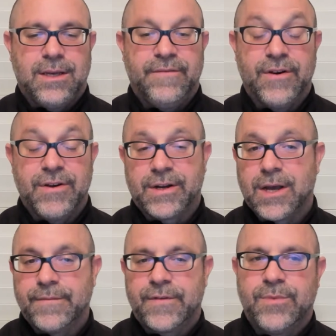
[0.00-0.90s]
very
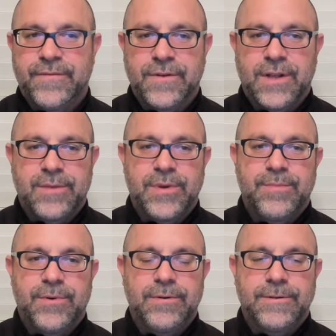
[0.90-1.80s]
uncomfortable for a lot of
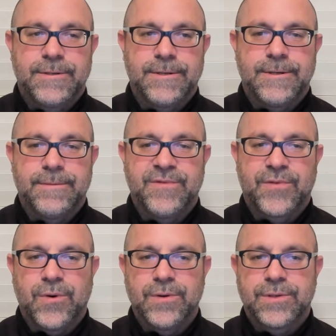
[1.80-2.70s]
people, of
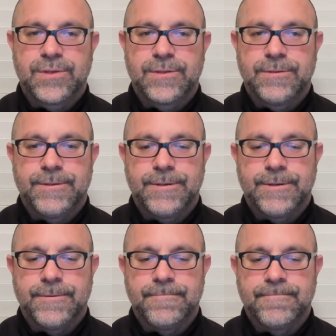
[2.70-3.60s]
course.
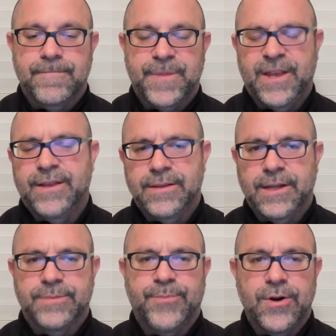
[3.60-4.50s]
And I think
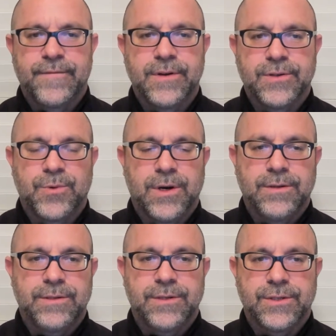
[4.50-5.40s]
that's part of it as
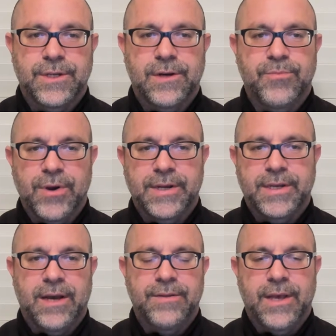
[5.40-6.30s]
well, to just help break
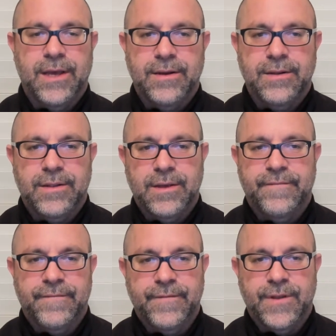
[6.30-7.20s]
down
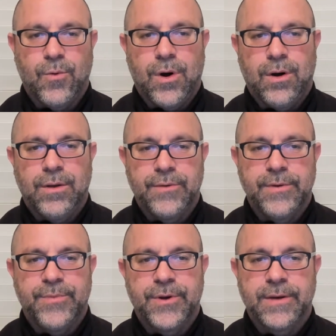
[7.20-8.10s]
the wall that
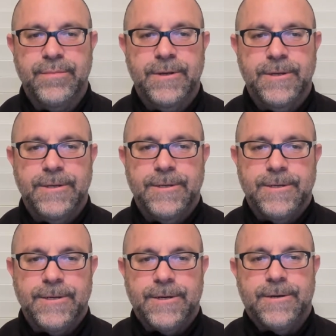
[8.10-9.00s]
we put up.
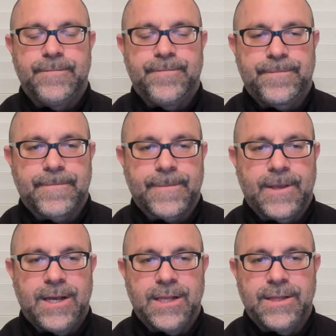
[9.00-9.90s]

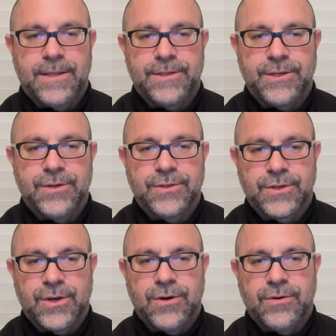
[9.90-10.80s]
I led this years
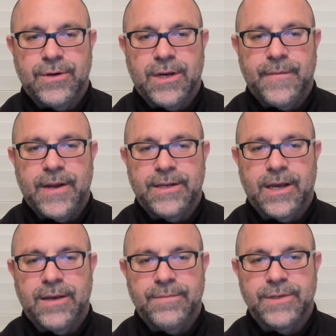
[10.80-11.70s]
ago, many
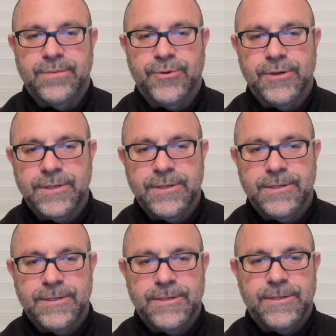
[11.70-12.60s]
times in prison.
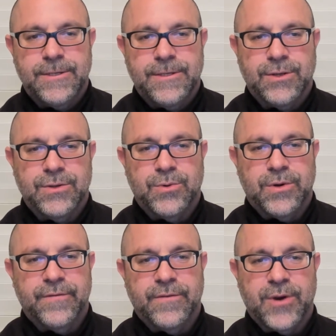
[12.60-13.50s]
So it was a
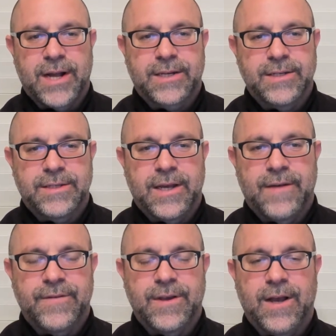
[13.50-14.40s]
wonderful practice to
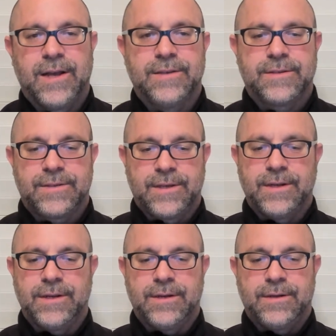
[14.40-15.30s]
have the guys
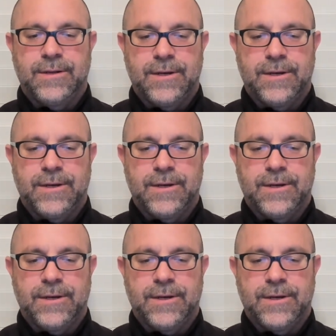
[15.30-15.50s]
sitting